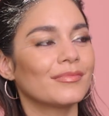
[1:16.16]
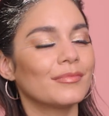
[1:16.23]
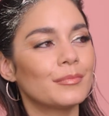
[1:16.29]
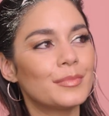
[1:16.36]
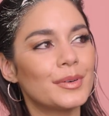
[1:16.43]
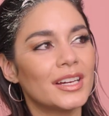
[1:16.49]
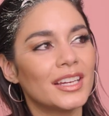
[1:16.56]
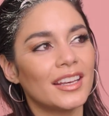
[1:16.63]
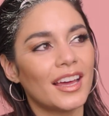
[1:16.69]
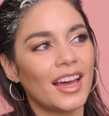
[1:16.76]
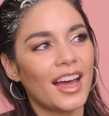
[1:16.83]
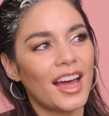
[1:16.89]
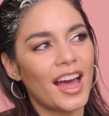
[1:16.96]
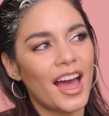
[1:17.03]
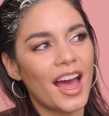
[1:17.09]
But
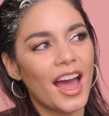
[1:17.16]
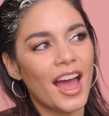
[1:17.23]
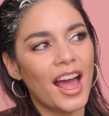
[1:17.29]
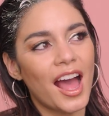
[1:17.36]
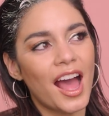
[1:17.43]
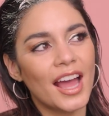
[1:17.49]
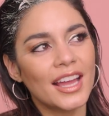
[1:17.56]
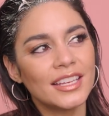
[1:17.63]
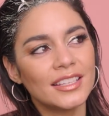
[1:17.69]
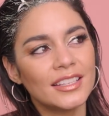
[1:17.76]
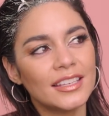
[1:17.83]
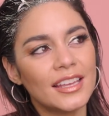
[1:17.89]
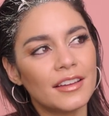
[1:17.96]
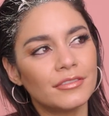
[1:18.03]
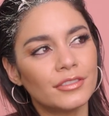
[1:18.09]
I
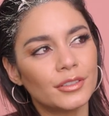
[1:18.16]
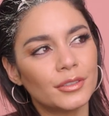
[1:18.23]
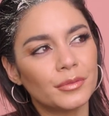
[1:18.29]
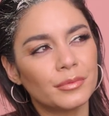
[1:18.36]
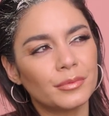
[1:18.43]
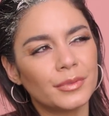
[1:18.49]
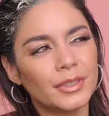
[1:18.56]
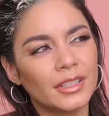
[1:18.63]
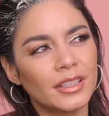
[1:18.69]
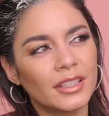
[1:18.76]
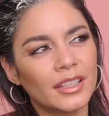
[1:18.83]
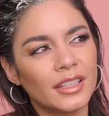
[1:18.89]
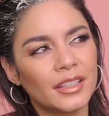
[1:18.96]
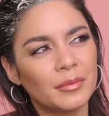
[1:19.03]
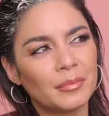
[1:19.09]
never
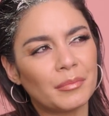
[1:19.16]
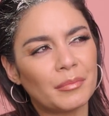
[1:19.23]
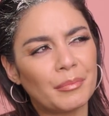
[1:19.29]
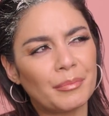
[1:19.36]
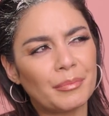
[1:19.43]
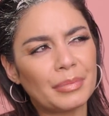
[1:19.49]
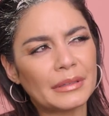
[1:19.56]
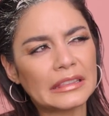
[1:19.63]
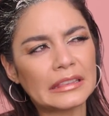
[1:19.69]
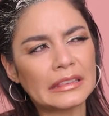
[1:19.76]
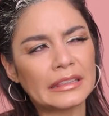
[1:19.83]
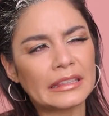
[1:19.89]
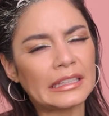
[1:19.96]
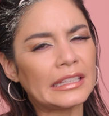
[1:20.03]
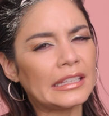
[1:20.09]
really
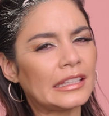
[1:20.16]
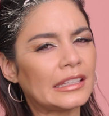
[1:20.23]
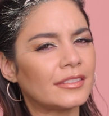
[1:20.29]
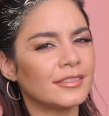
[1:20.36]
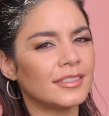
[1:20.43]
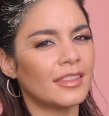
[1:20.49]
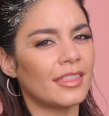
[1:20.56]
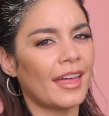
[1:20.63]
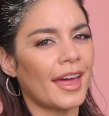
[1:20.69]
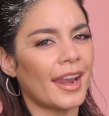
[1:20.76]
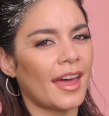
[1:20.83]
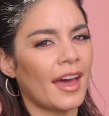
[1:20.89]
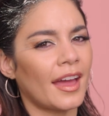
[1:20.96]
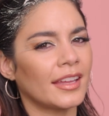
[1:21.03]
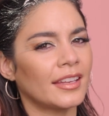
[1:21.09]
believed
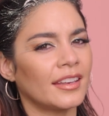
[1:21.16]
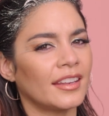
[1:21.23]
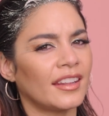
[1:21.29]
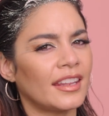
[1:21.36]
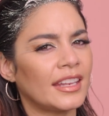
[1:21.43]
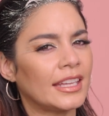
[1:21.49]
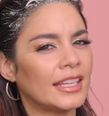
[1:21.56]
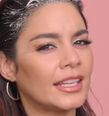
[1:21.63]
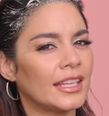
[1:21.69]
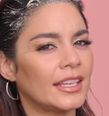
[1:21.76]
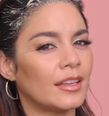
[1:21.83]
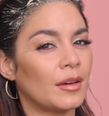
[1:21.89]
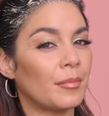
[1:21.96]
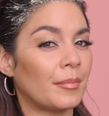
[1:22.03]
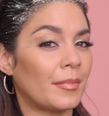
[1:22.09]
that I
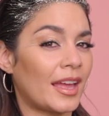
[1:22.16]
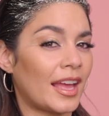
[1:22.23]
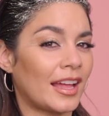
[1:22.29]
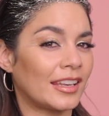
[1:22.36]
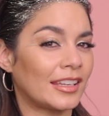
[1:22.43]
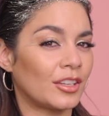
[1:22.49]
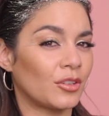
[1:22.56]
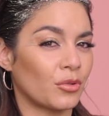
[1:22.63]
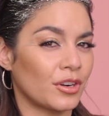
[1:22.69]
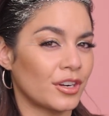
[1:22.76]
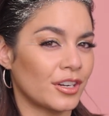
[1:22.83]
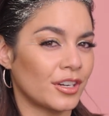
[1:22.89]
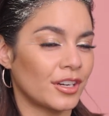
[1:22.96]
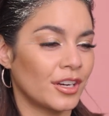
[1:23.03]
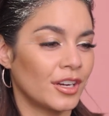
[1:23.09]
needed a man in
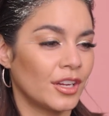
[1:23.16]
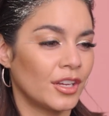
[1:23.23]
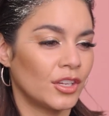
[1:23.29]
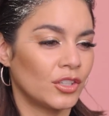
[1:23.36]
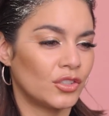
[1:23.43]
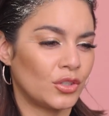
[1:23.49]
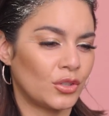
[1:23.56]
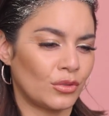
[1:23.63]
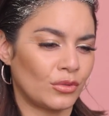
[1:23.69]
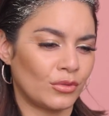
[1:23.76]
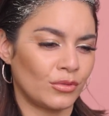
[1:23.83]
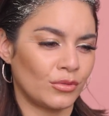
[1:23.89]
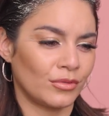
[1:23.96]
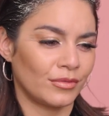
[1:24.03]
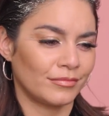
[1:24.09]
order
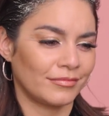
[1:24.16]
to